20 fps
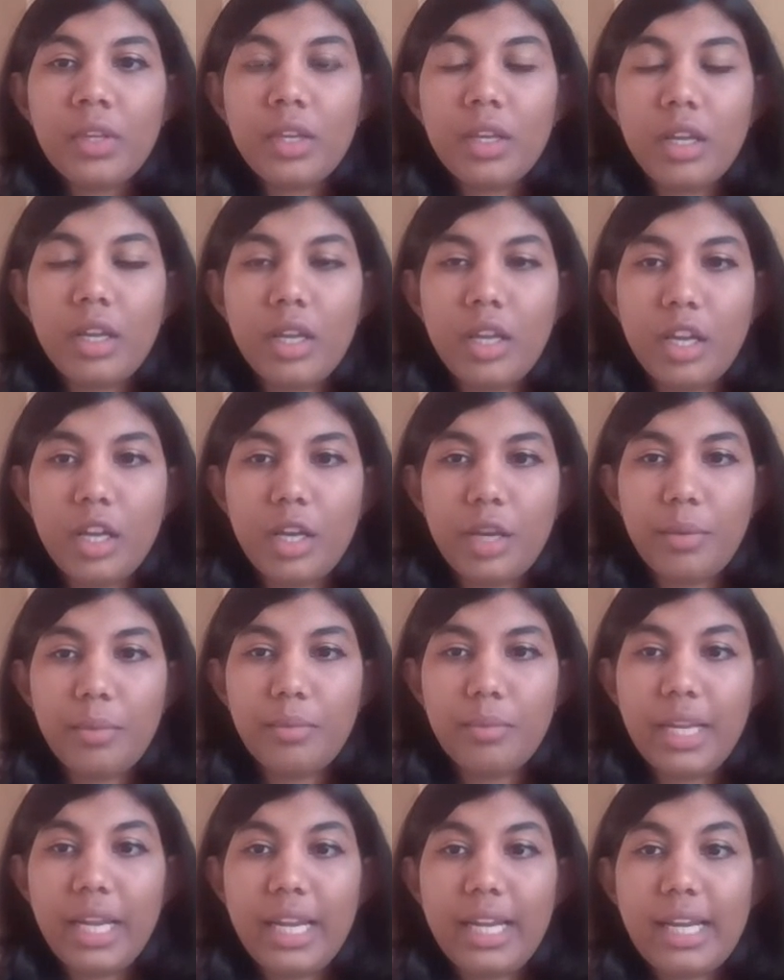
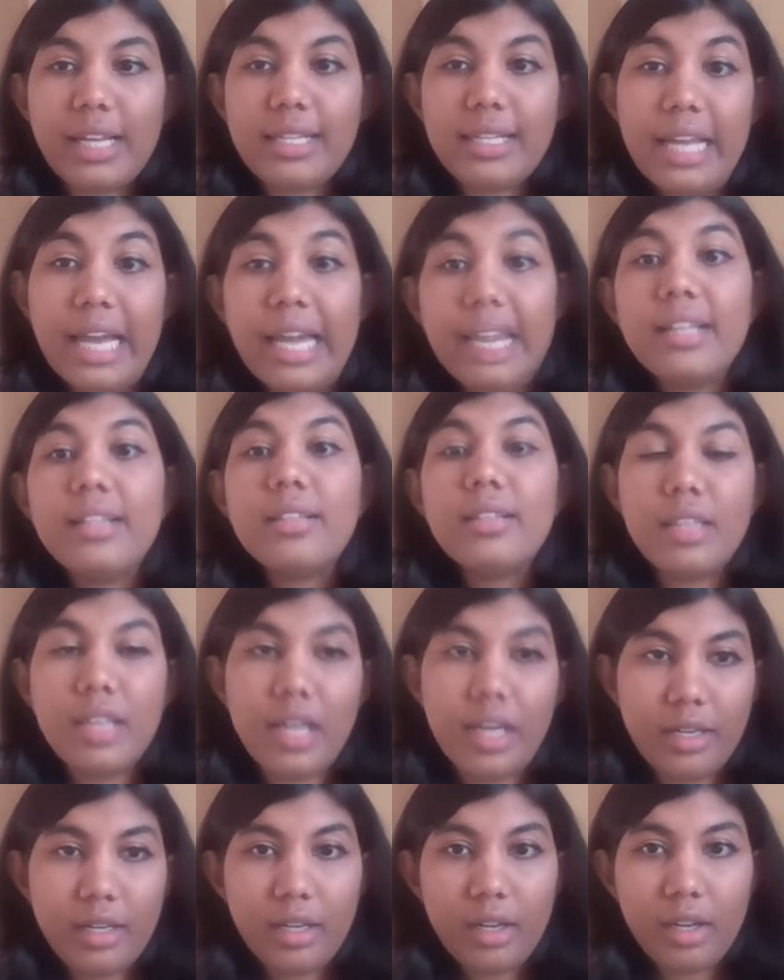data science,
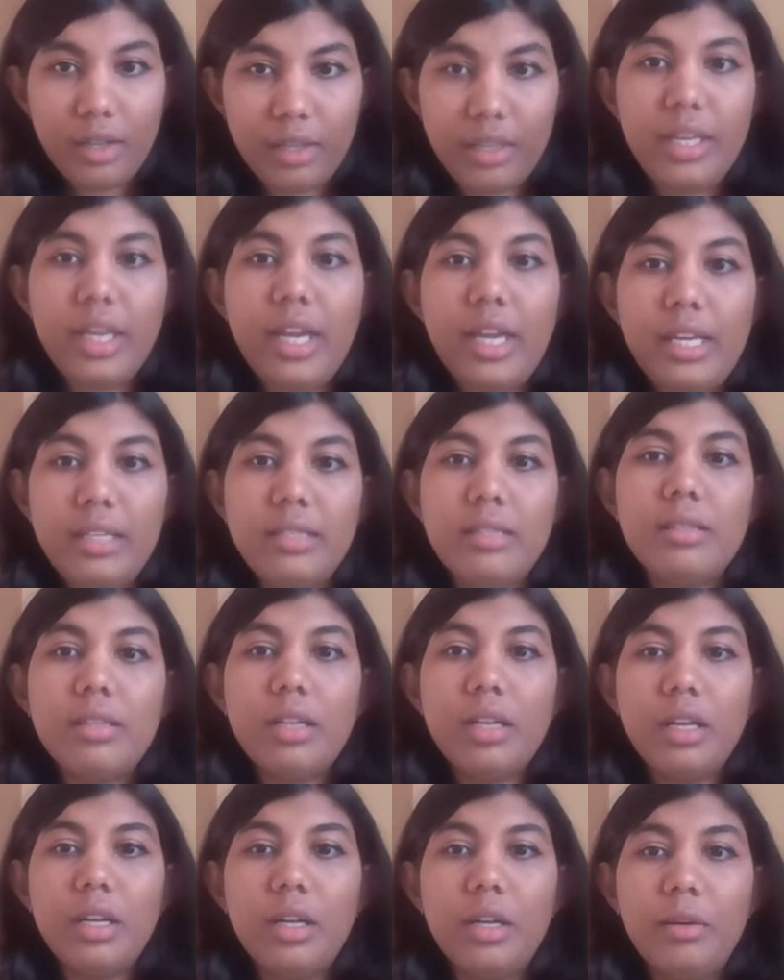then yes,
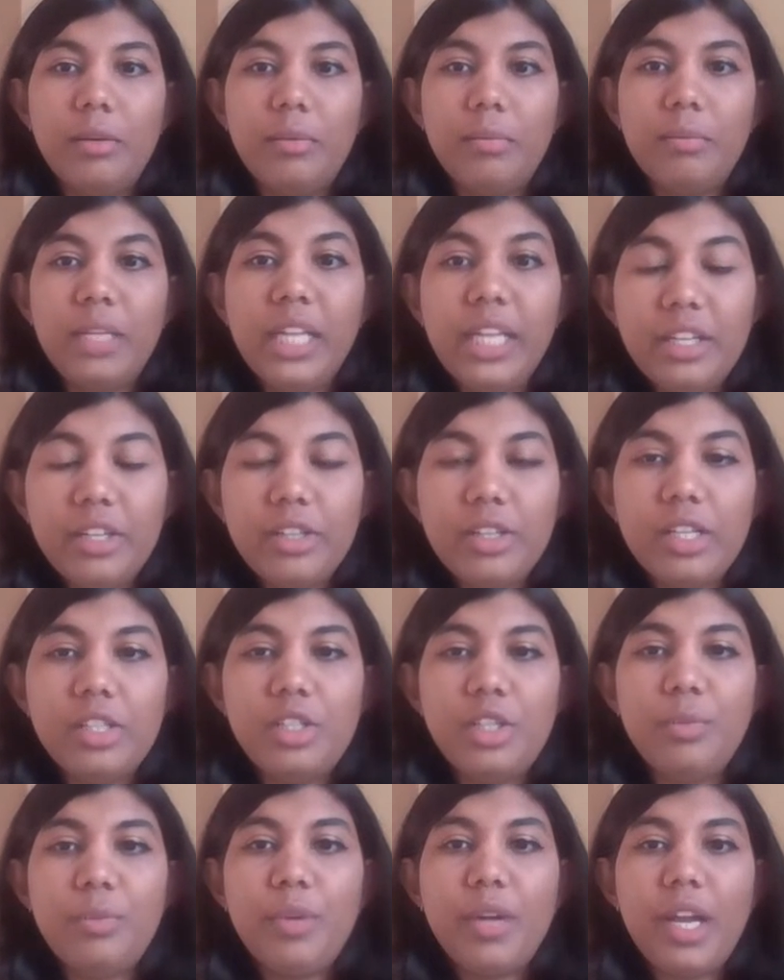linear
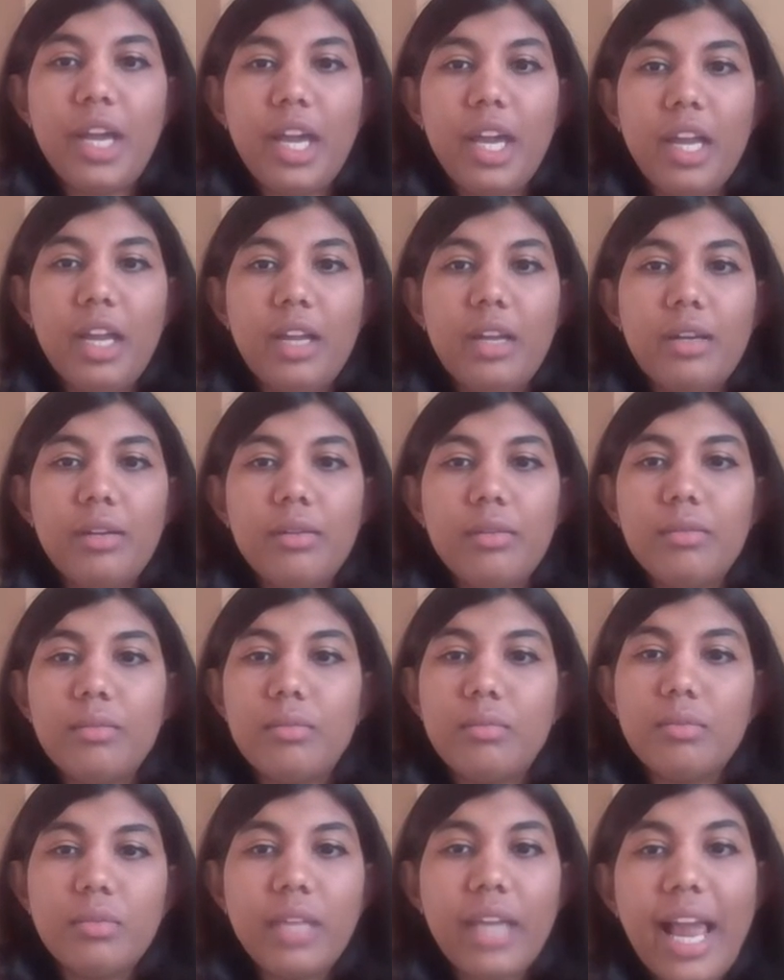algebra and
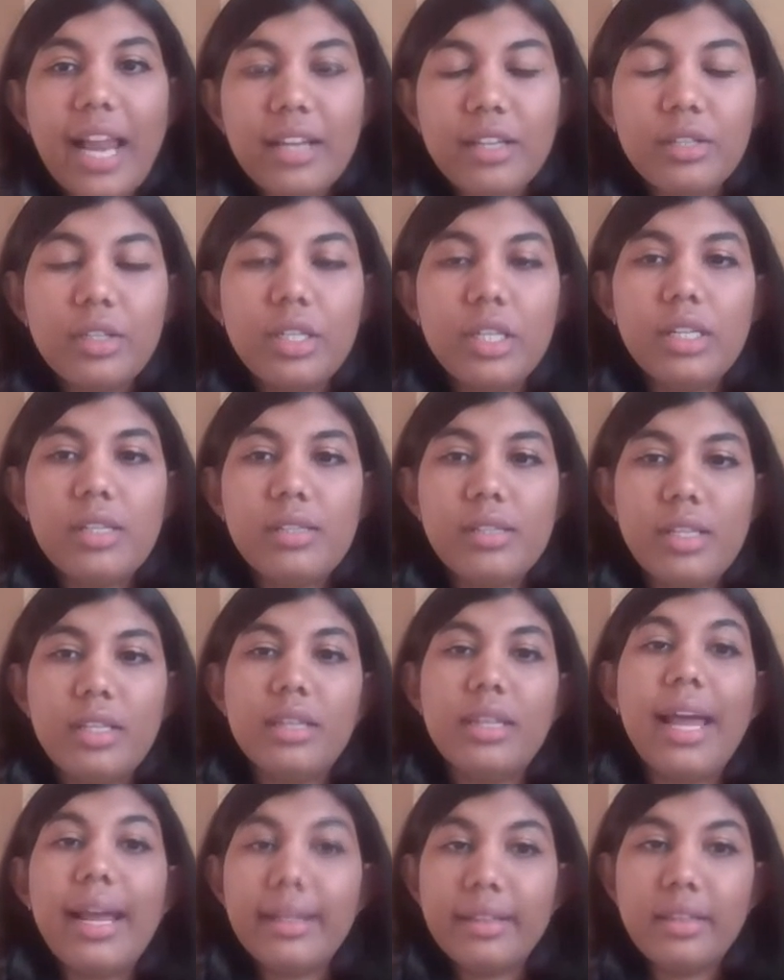calculus
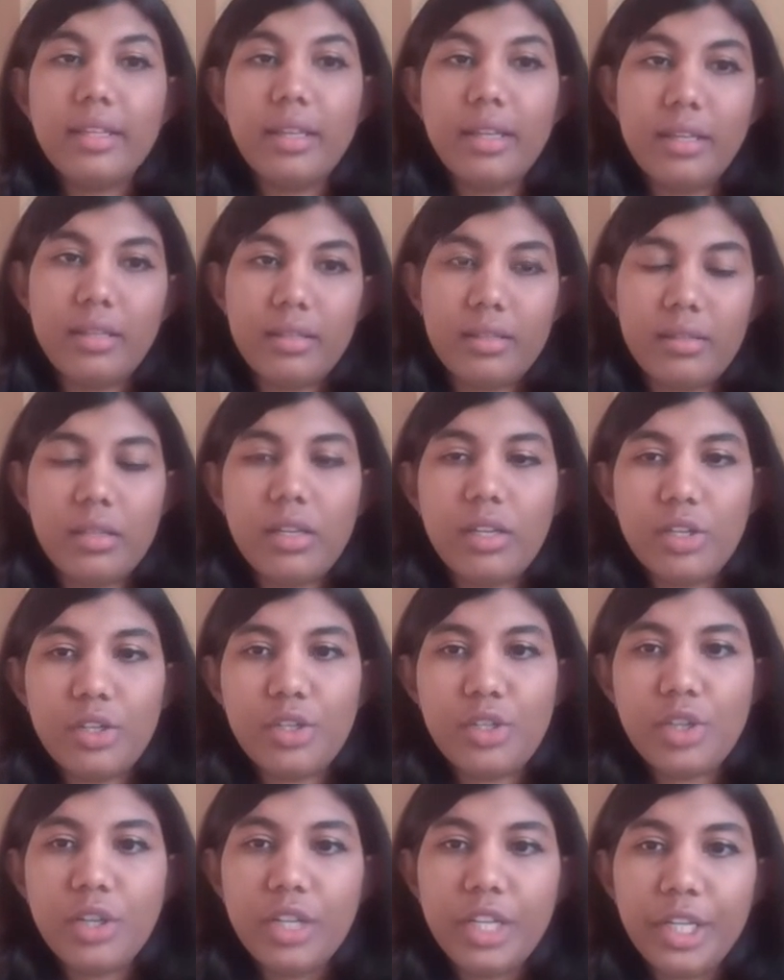and that things
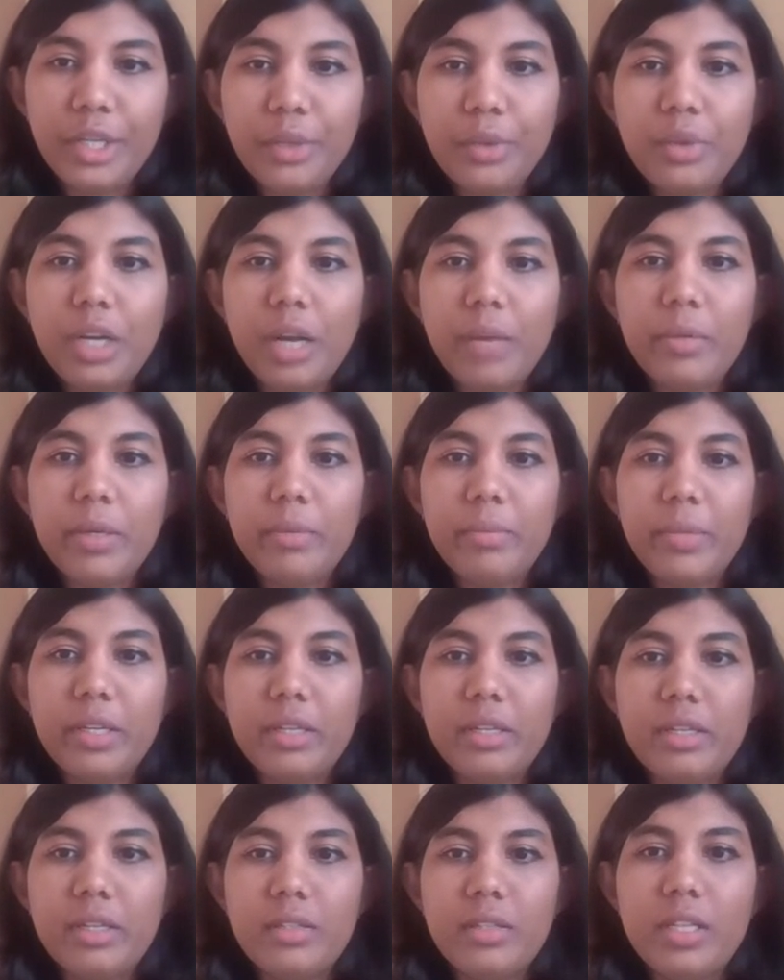surely do come in,
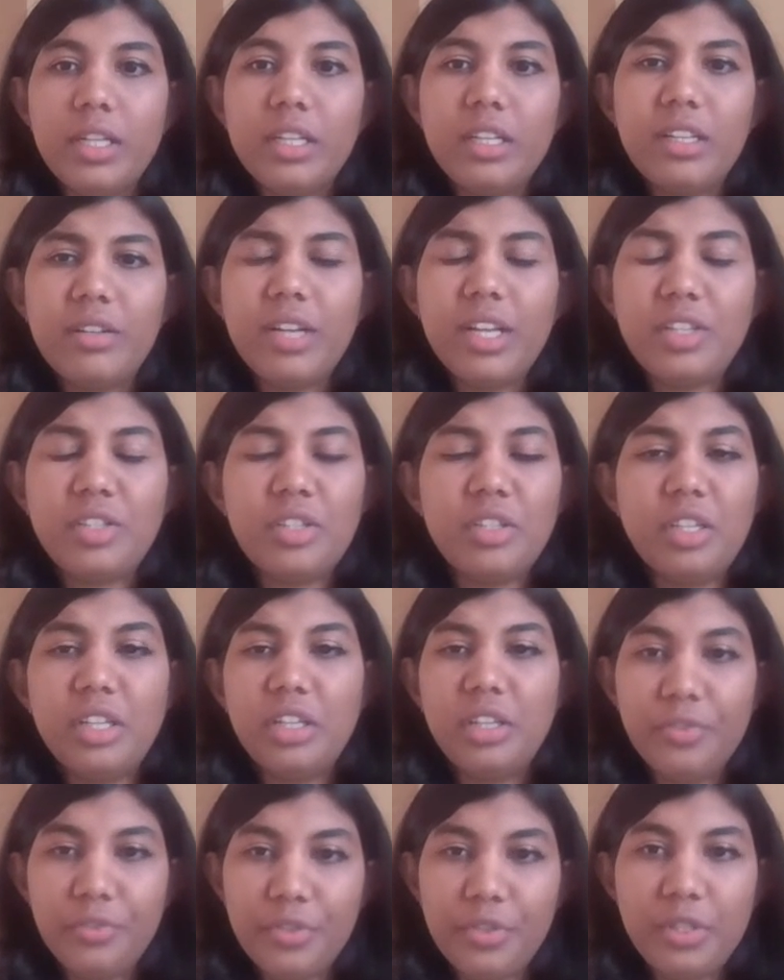because integration
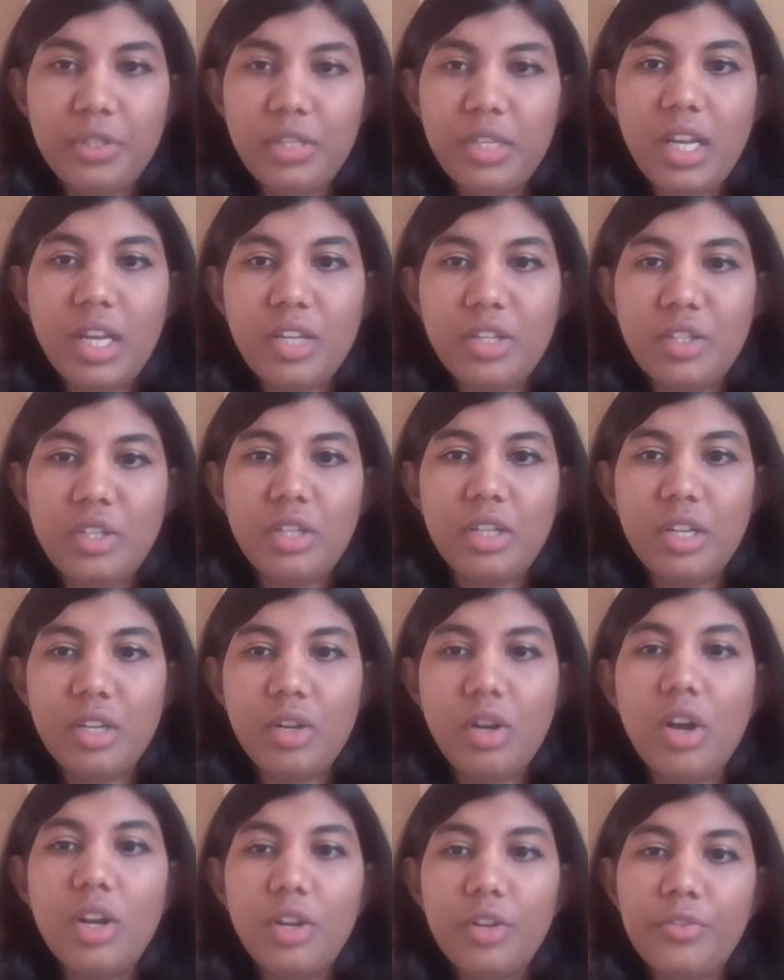and differentiation
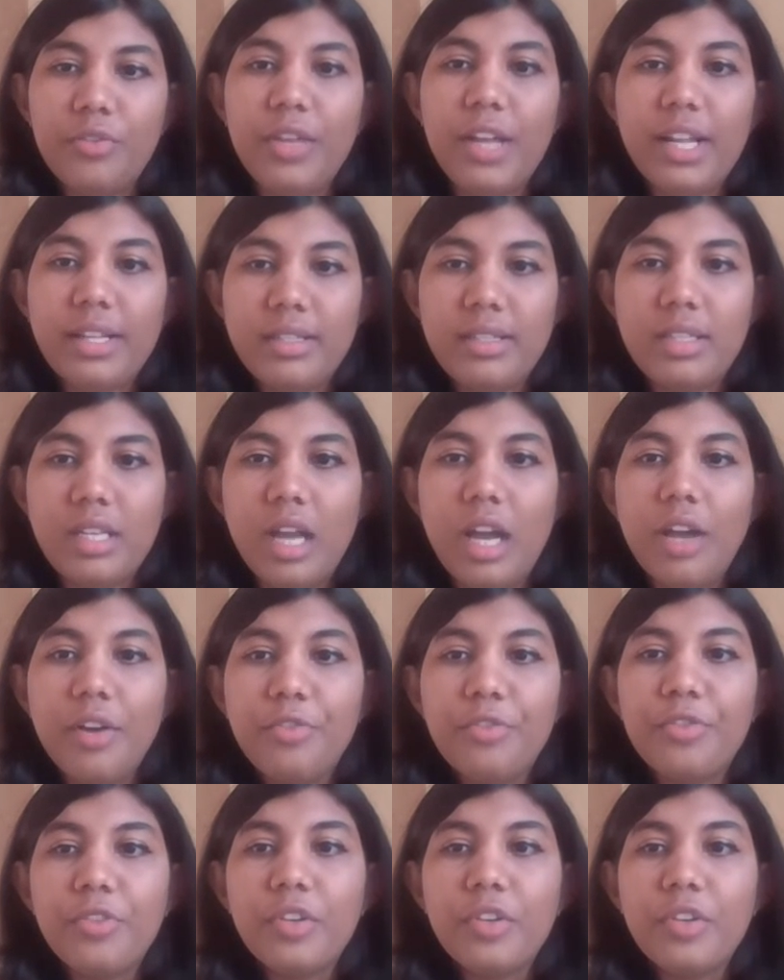and all of that stuff